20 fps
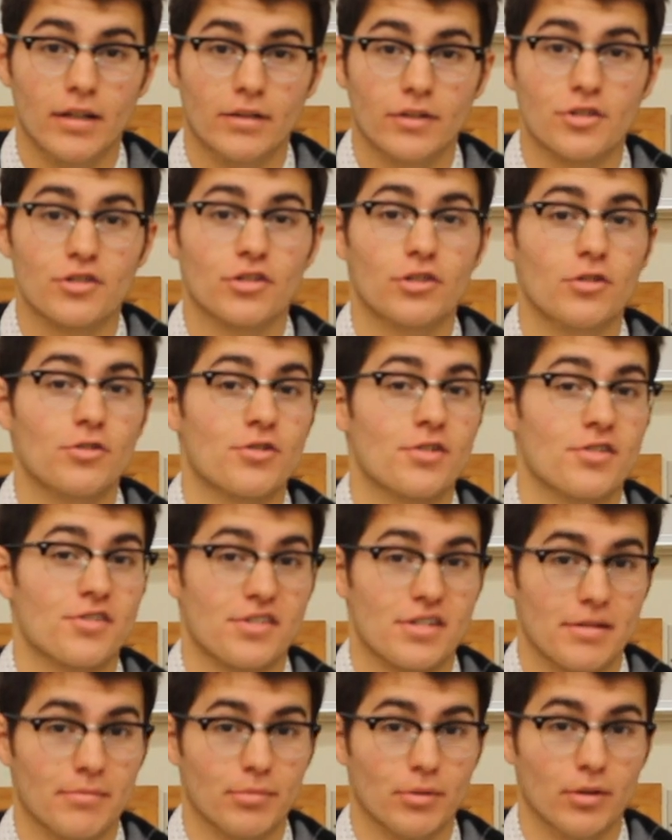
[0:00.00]
the solution is
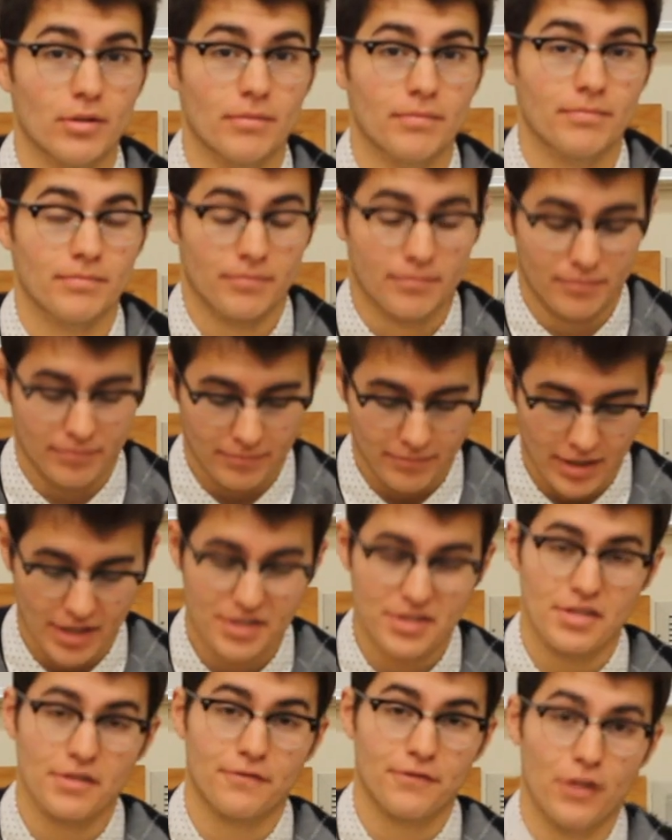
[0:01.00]
simple.
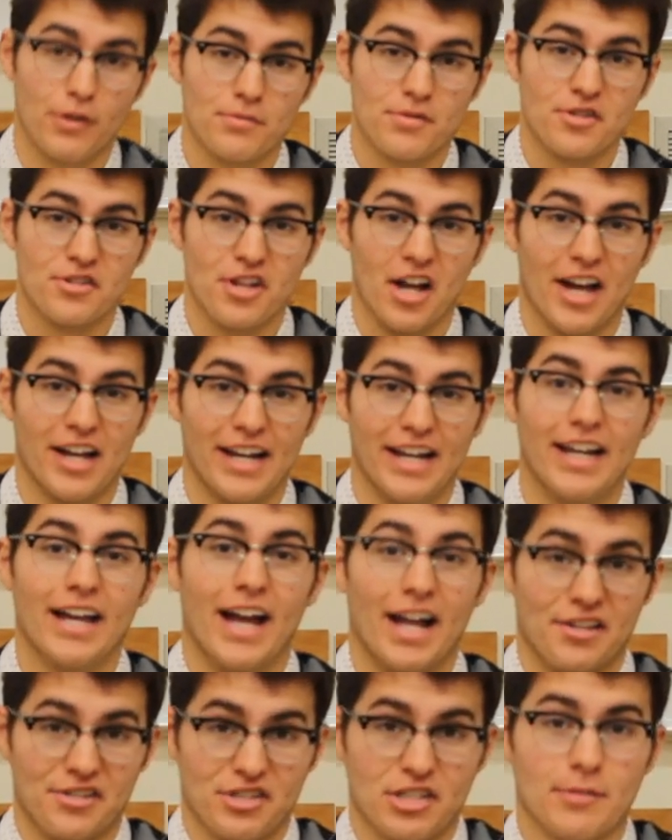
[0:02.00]
It's the Film Society
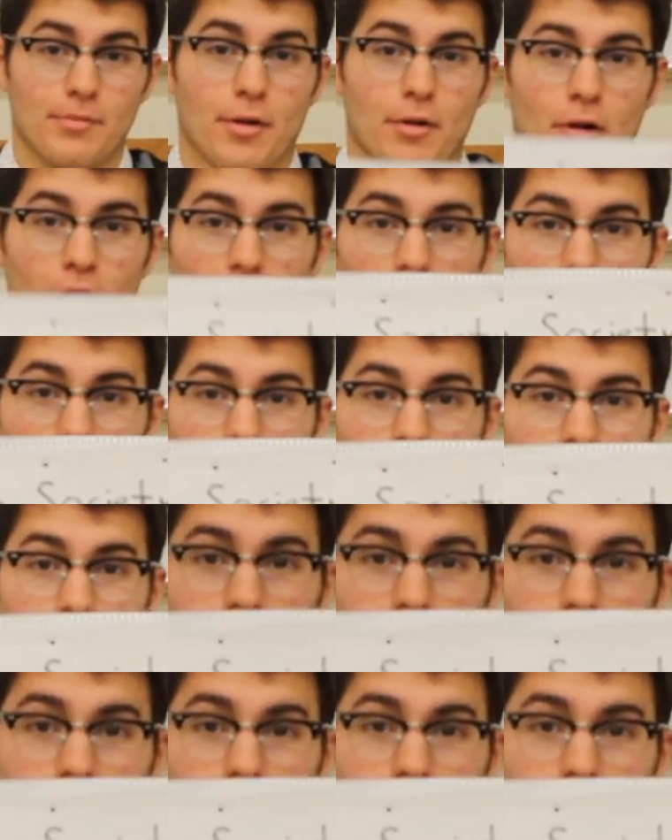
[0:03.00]
at Slippery Rock.